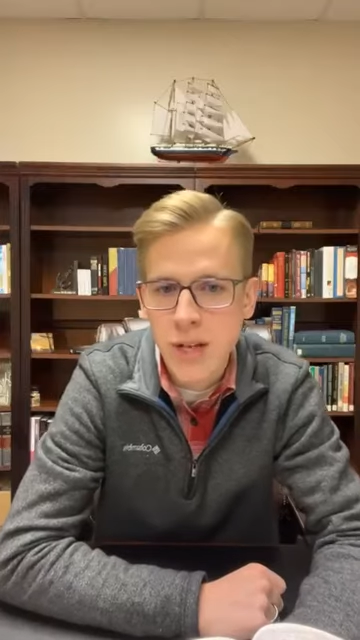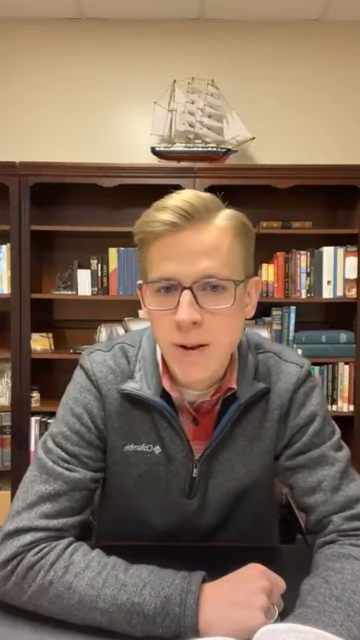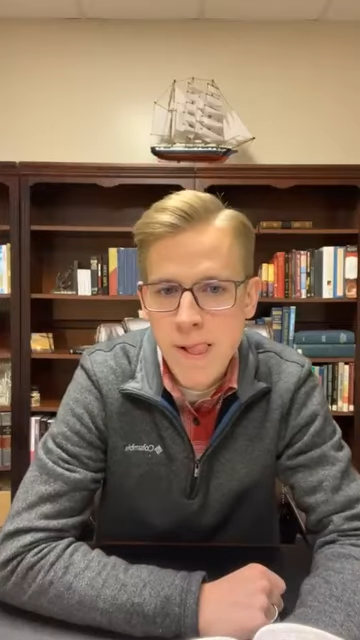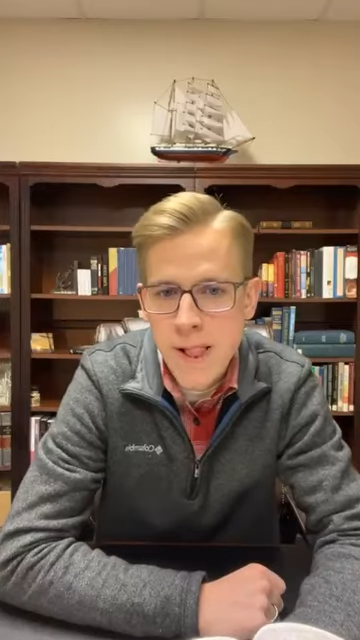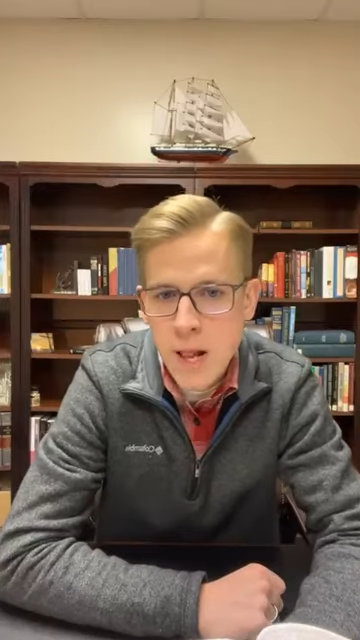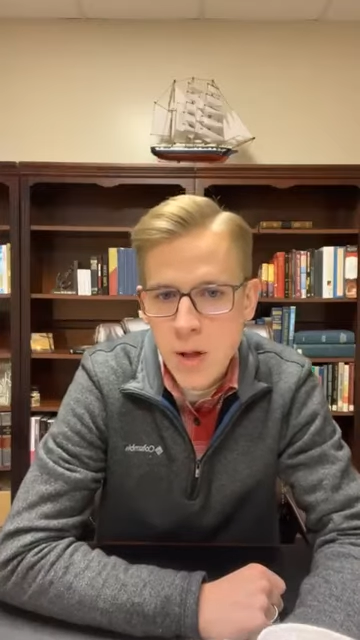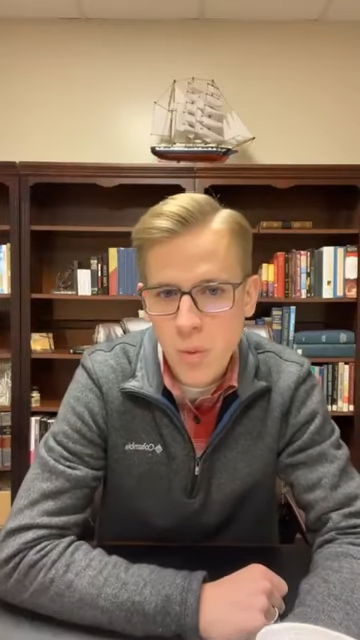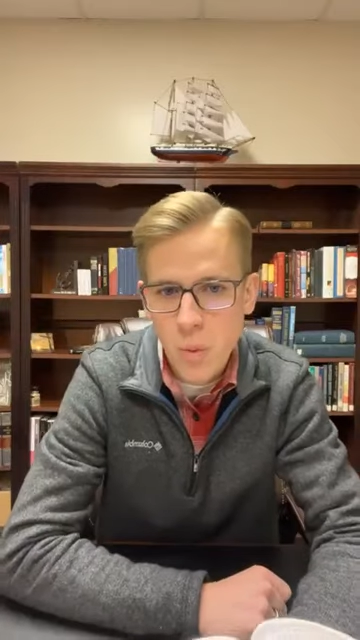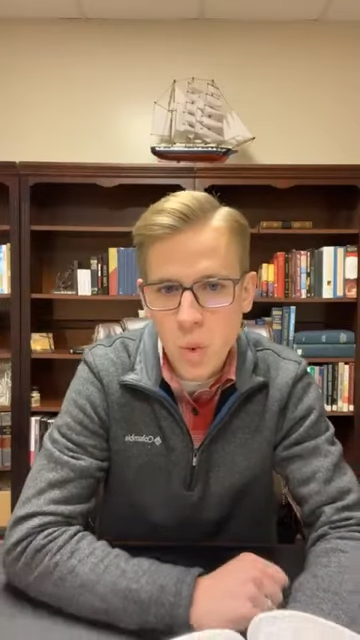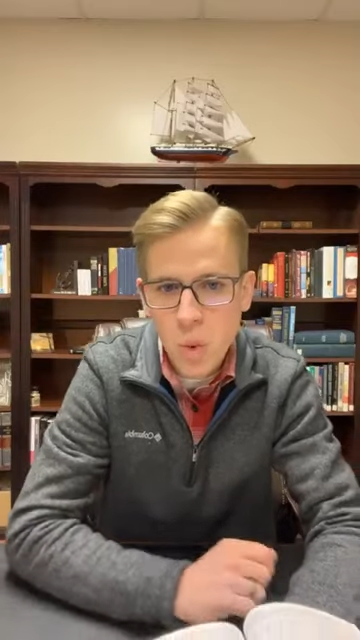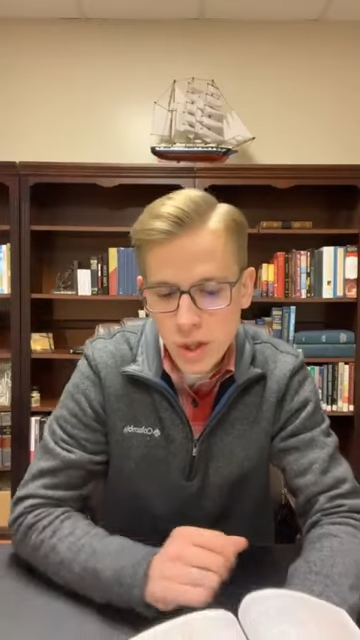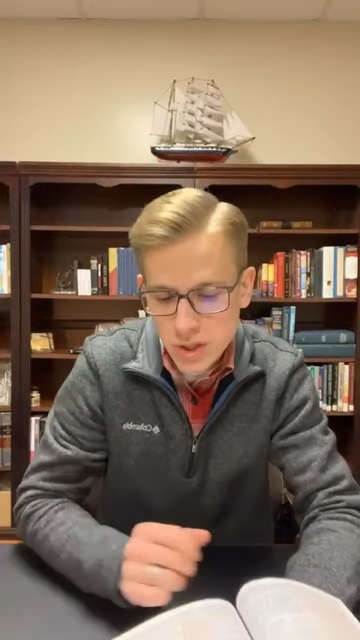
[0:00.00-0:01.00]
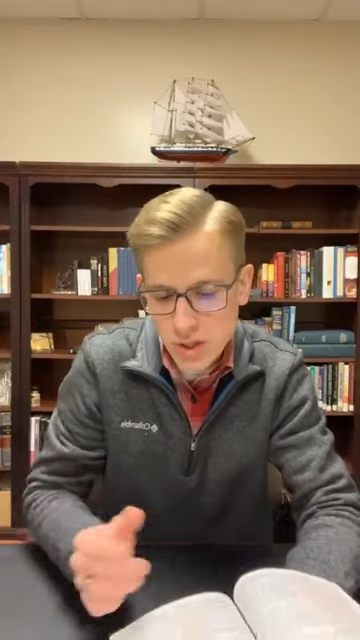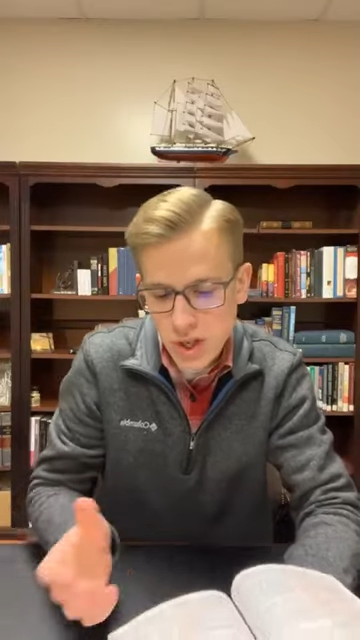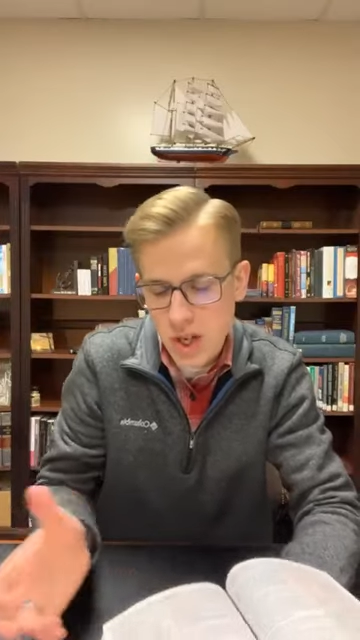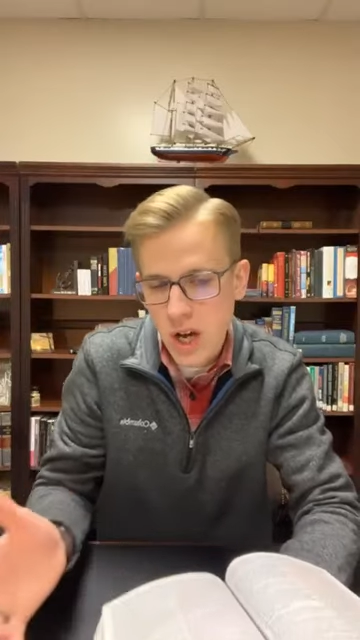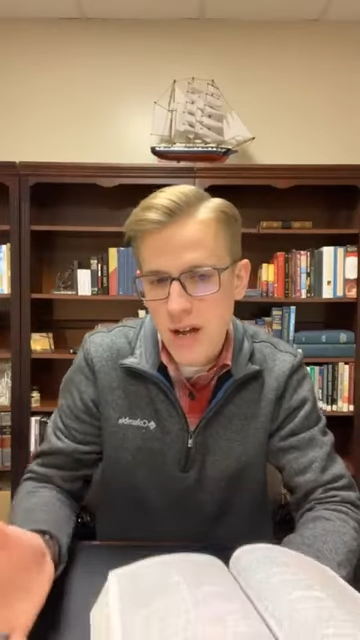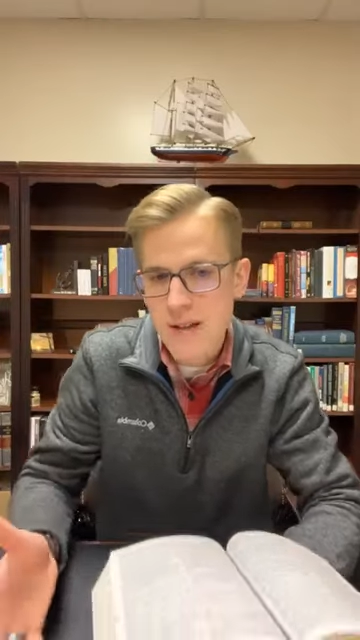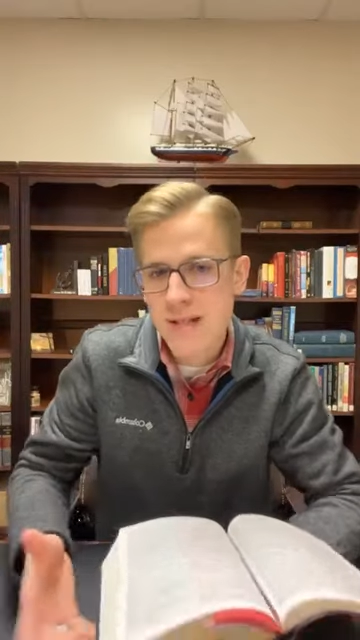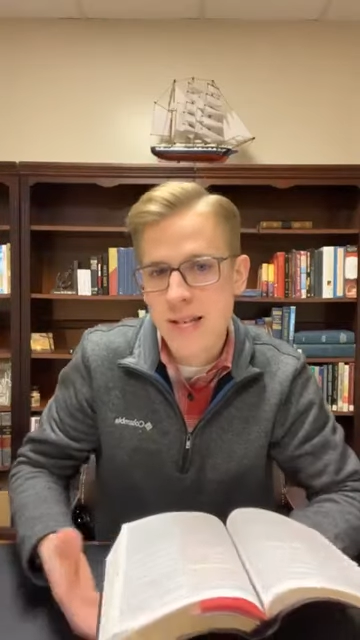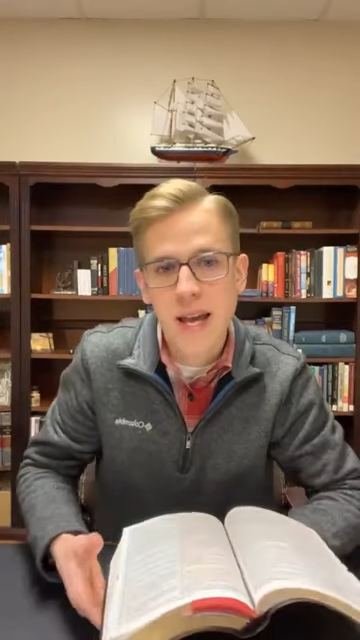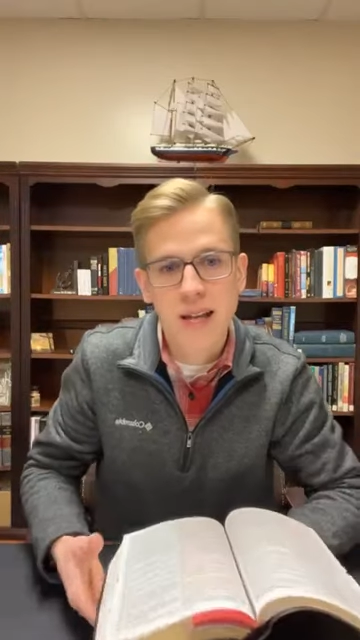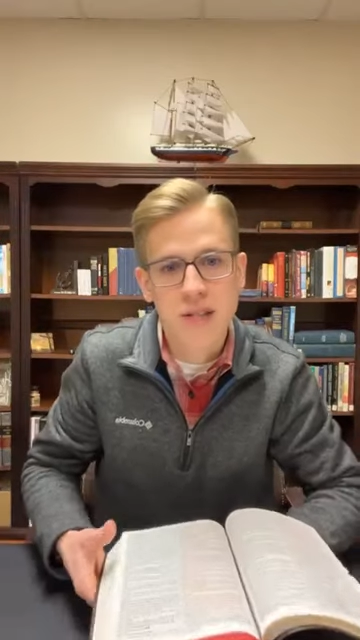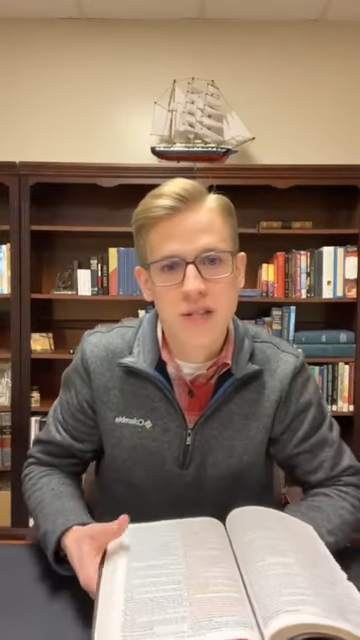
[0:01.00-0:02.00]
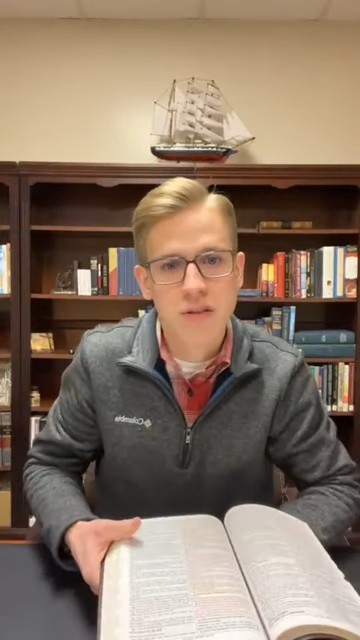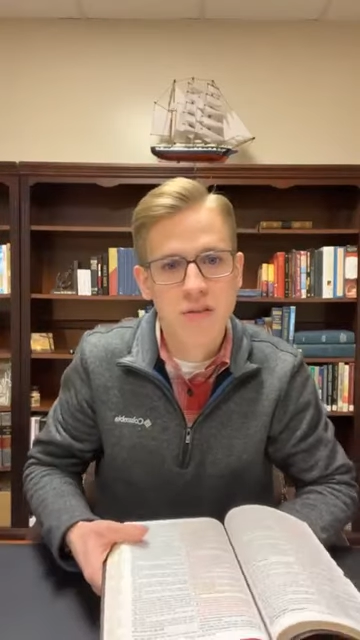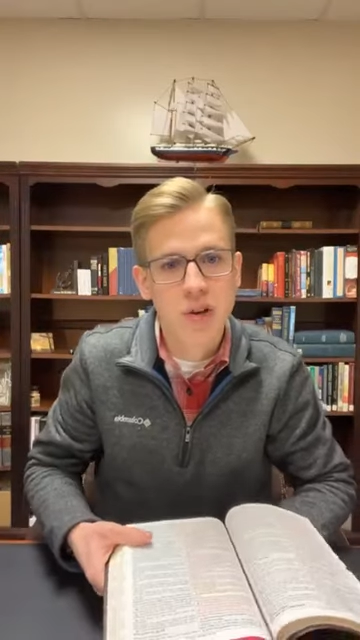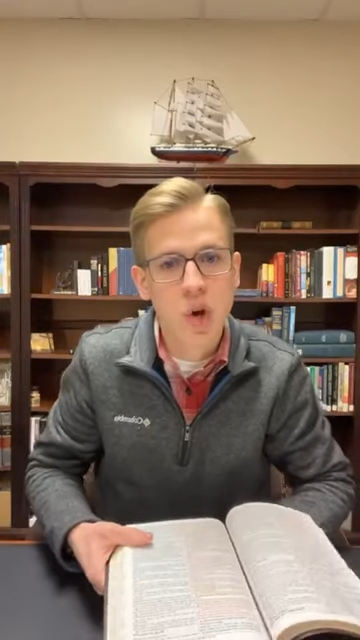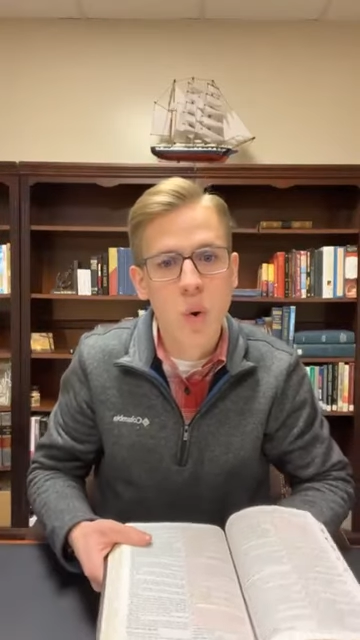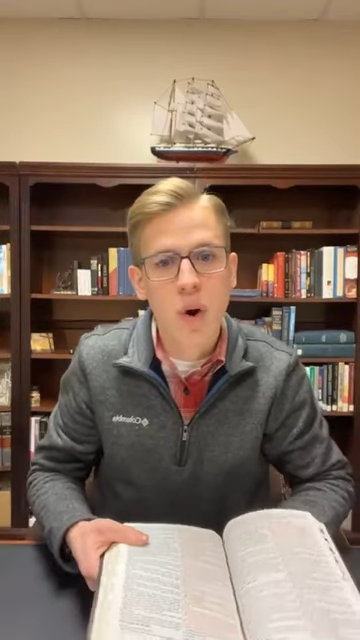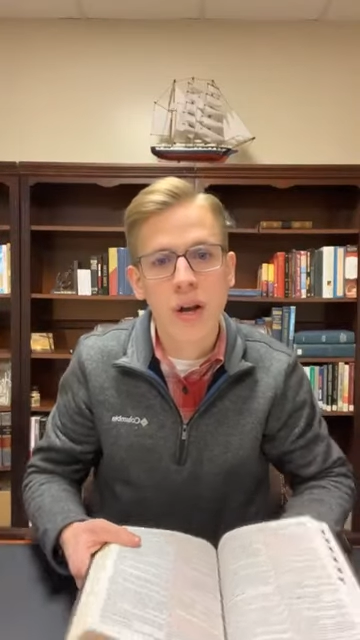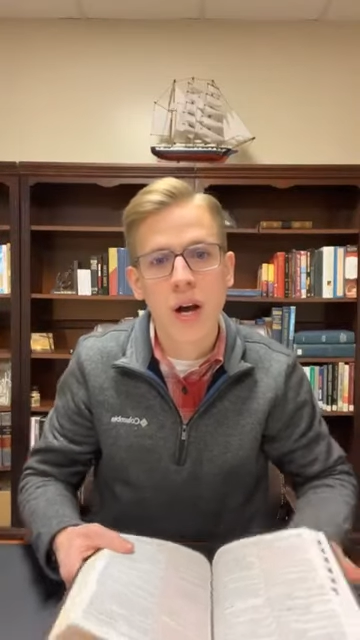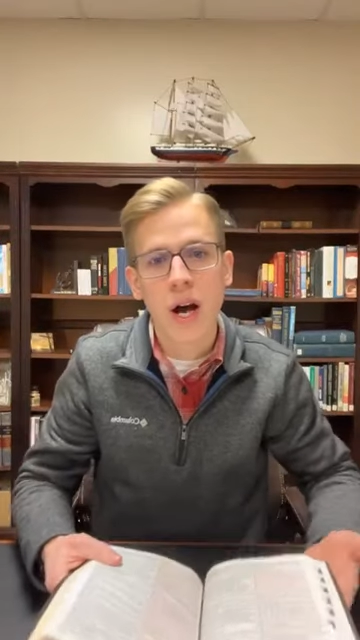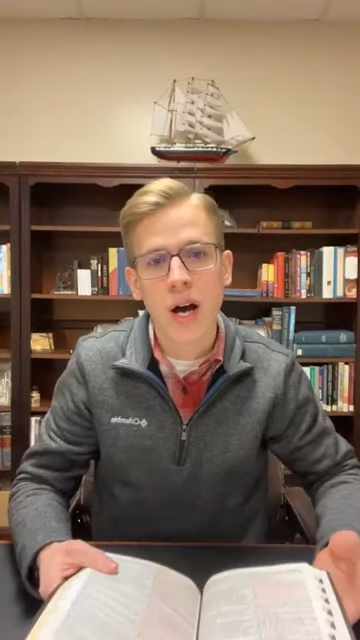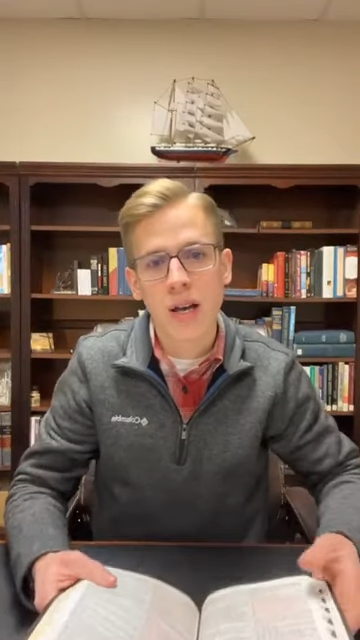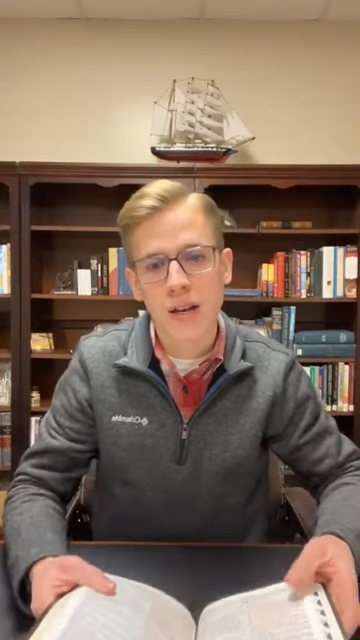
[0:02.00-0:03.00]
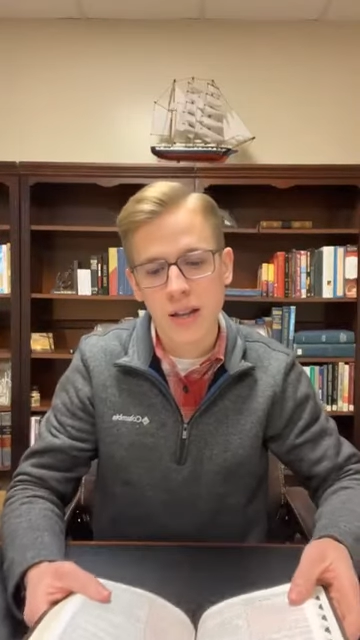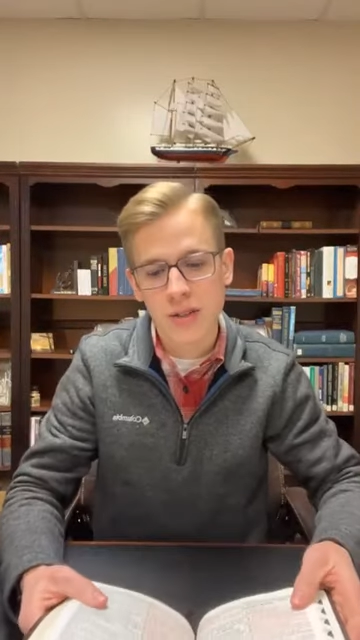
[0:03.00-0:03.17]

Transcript: And what's the context of going on,